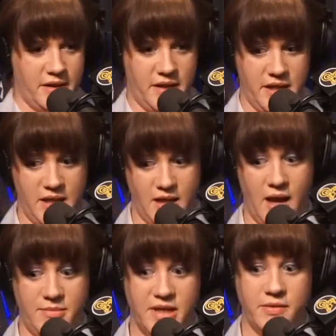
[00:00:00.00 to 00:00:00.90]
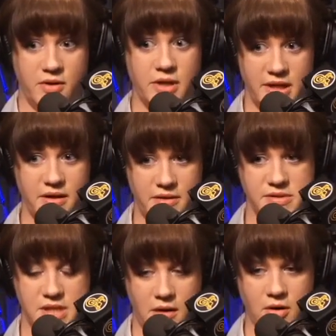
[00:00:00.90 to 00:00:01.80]
he
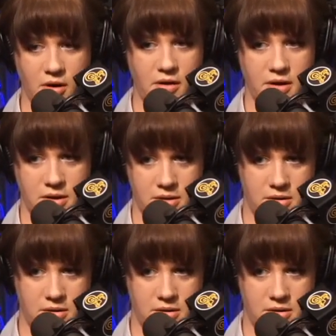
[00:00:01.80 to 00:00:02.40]
was an alcoholic.